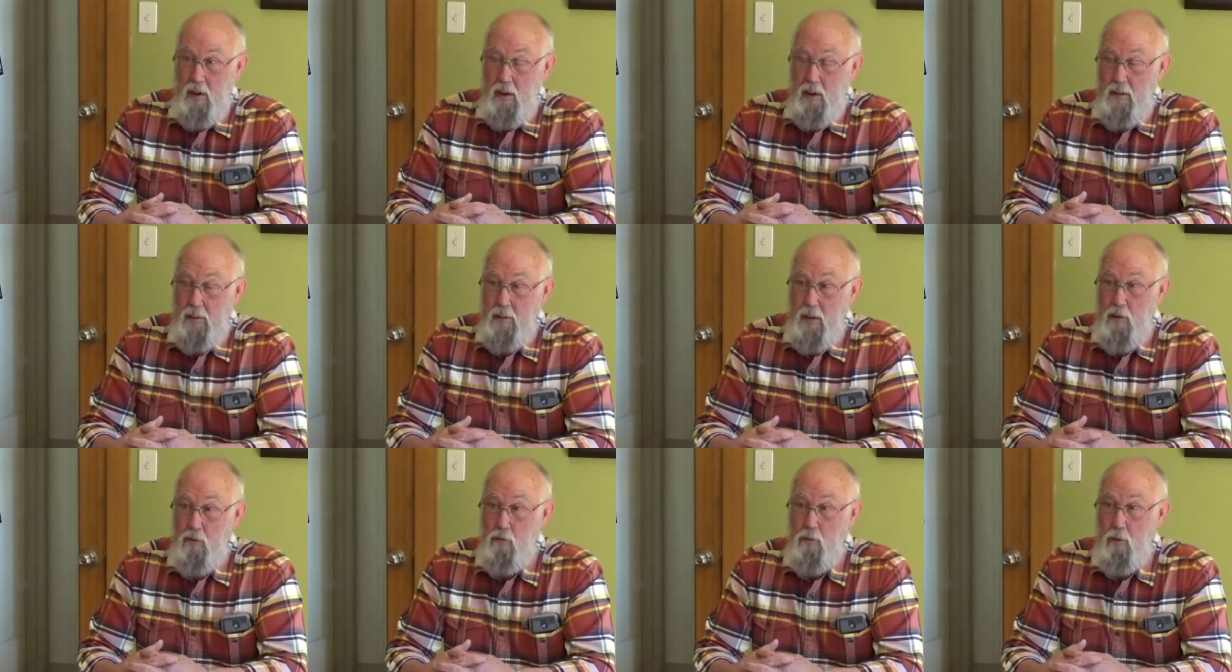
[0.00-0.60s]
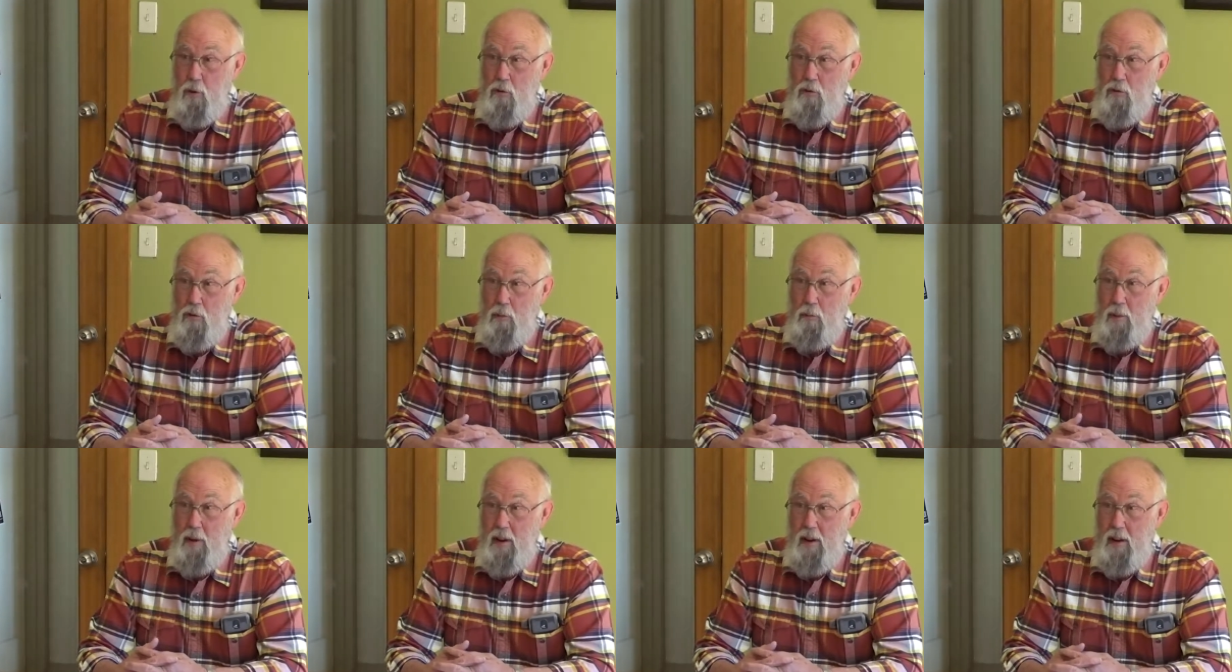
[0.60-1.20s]
And this was
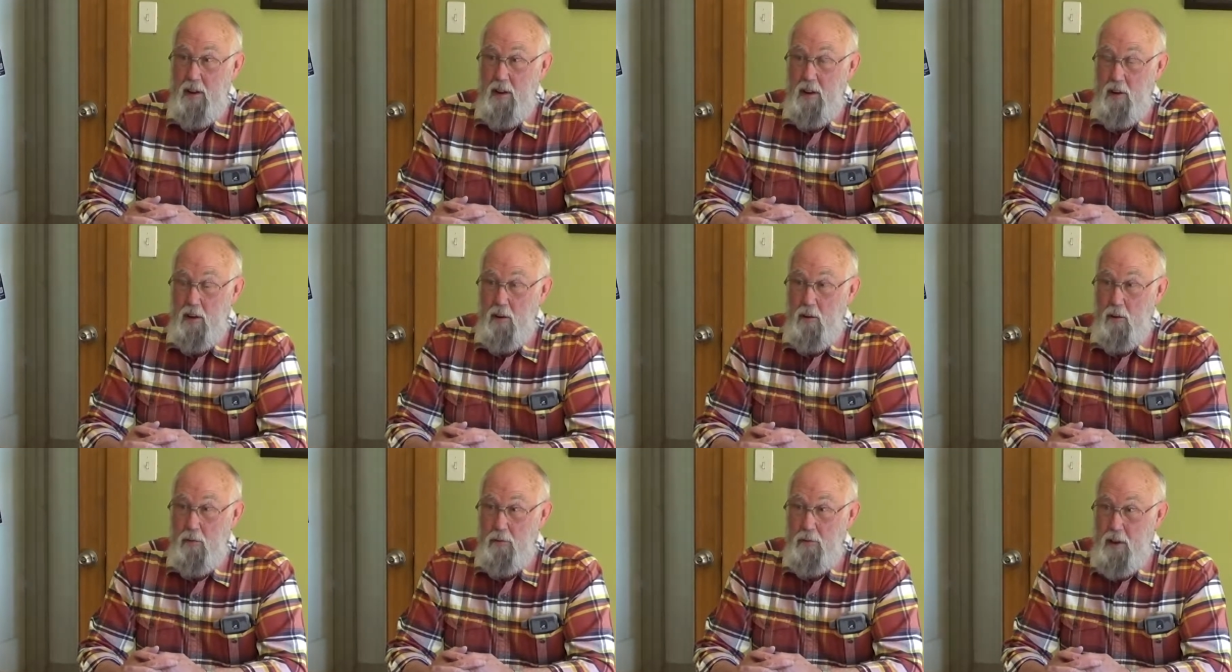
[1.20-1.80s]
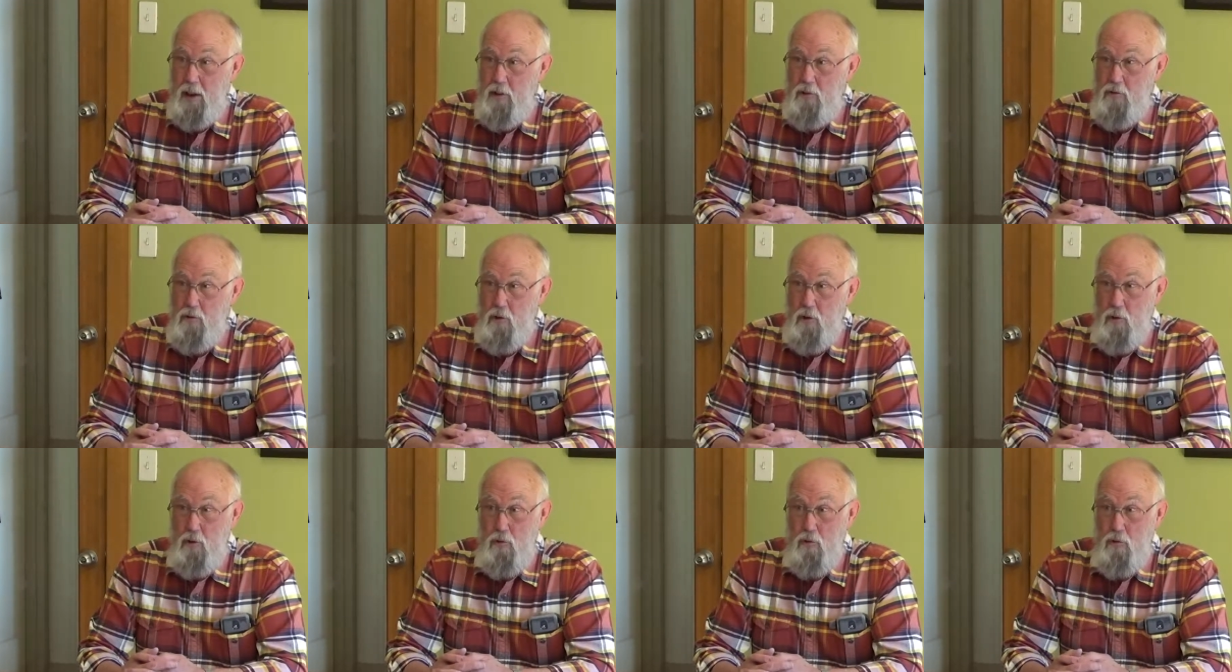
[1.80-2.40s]
a meeting of
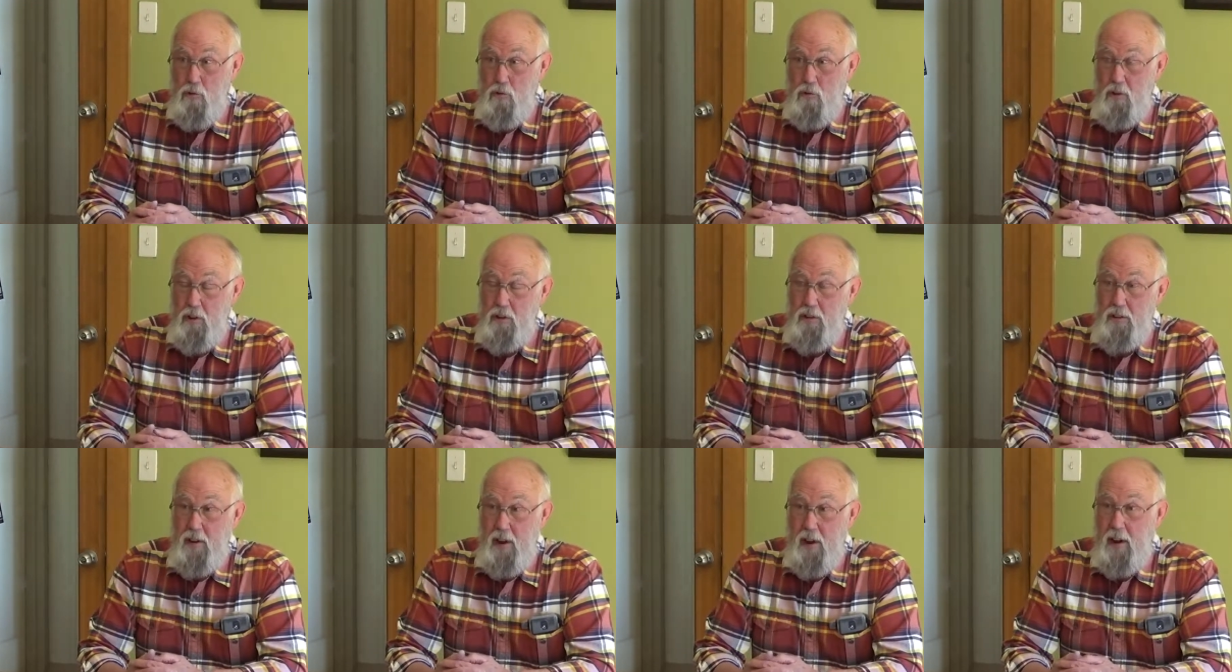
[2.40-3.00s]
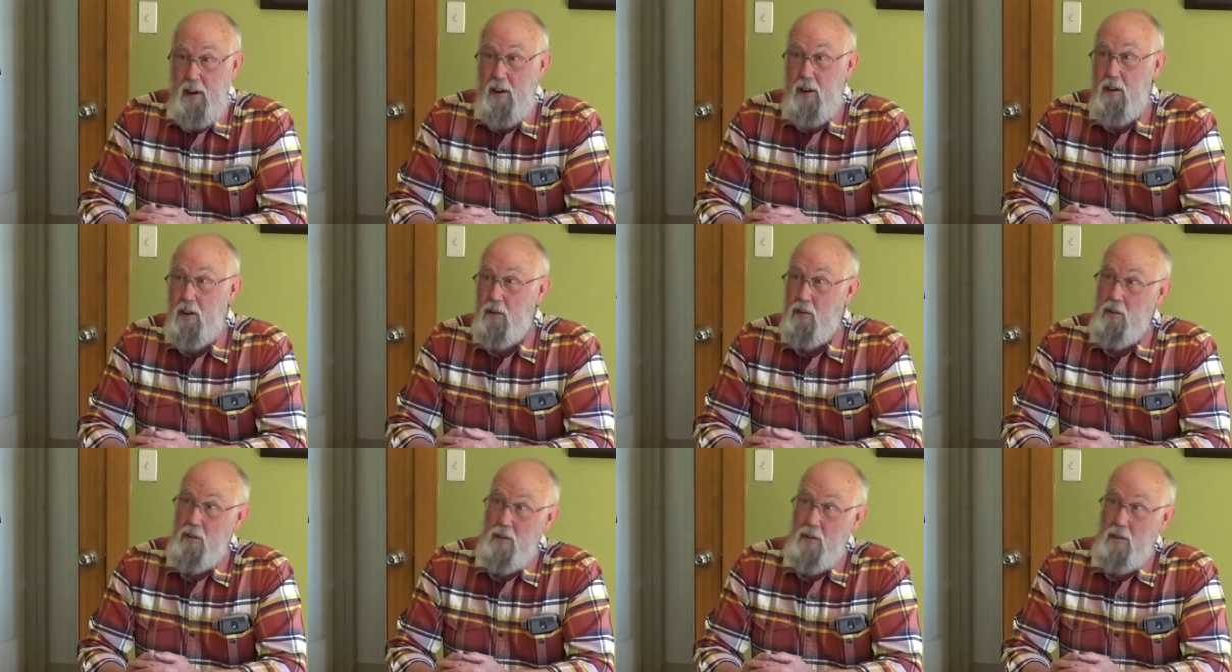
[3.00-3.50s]
teachers to take,